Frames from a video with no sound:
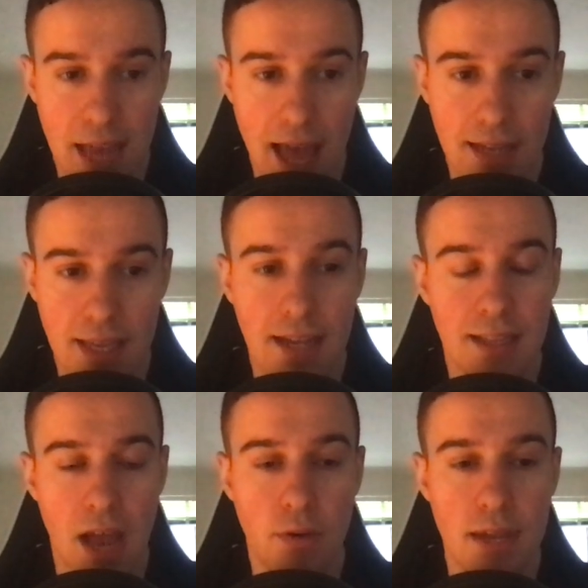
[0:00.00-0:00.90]
tagged, and
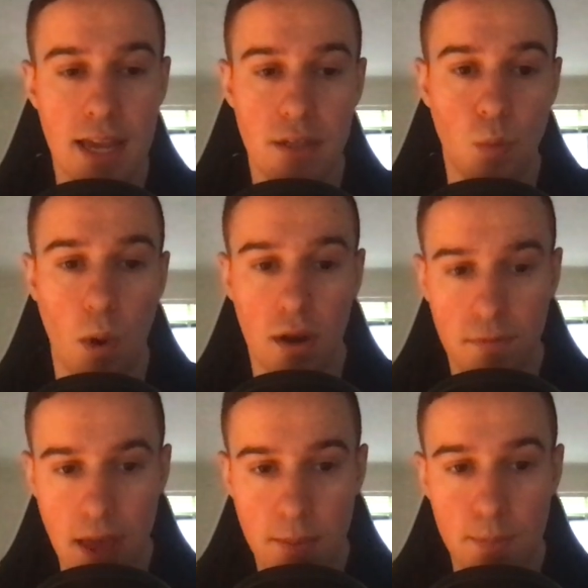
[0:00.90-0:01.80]
Clowney is one
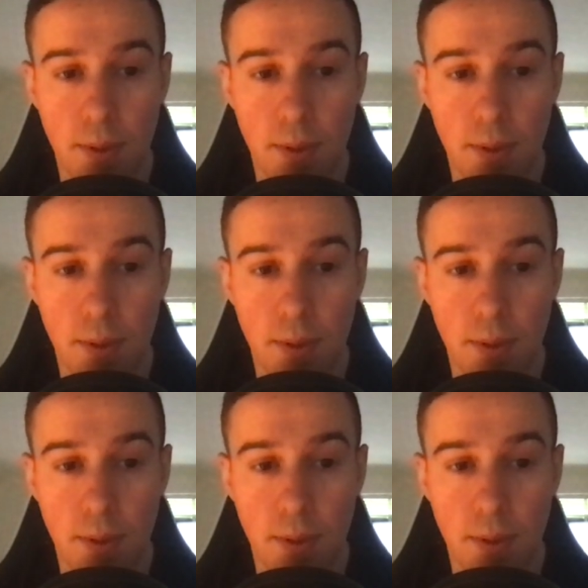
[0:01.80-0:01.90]
of them.